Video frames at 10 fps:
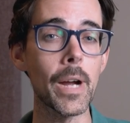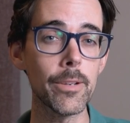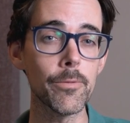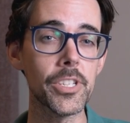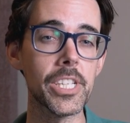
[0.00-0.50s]

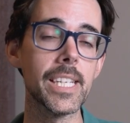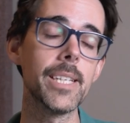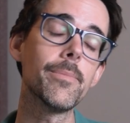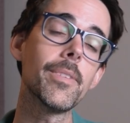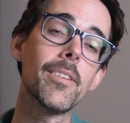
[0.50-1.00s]
right
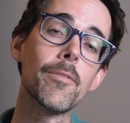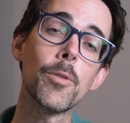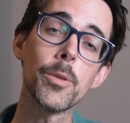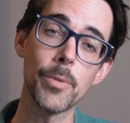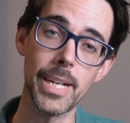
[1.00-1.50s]
regime
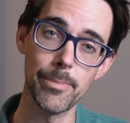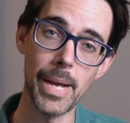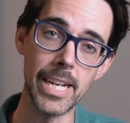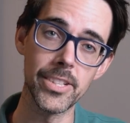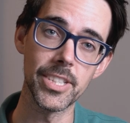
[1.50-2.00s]
for the right
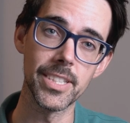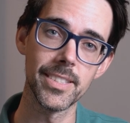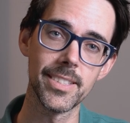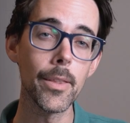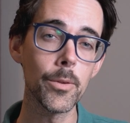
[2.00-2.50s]

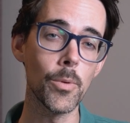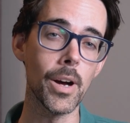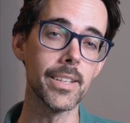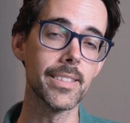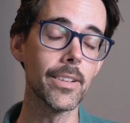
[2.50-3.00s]
patient.
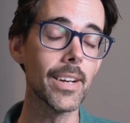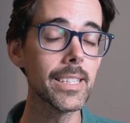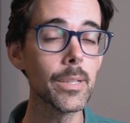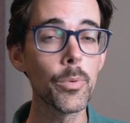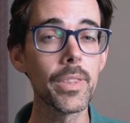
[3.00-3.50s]
Otherwise, they'll
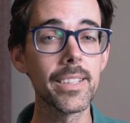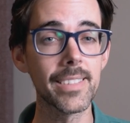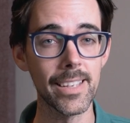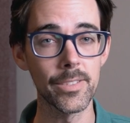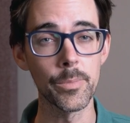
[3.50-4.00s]
end up with
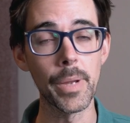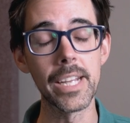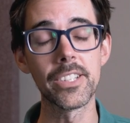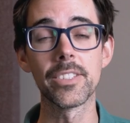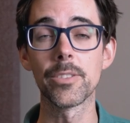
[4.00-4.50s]

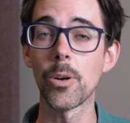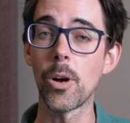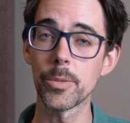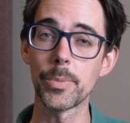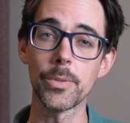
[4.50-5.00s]
exacerbations or
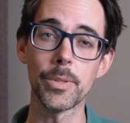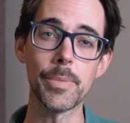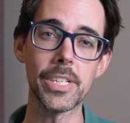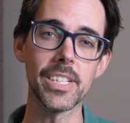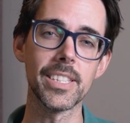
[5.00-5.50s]
hospital
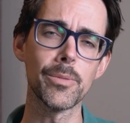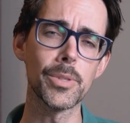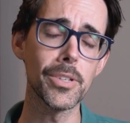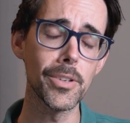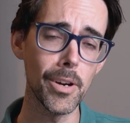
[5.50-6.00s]
admissions,
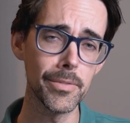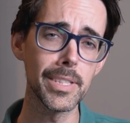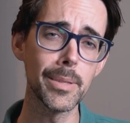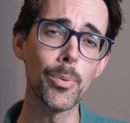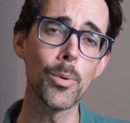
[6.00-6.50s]
which are
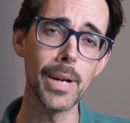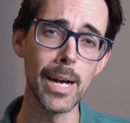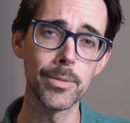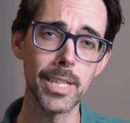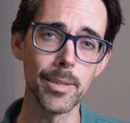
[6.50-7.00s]
obviously poor
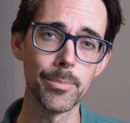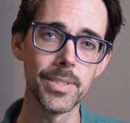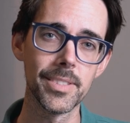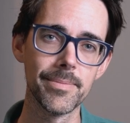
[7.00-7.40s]
outcomes.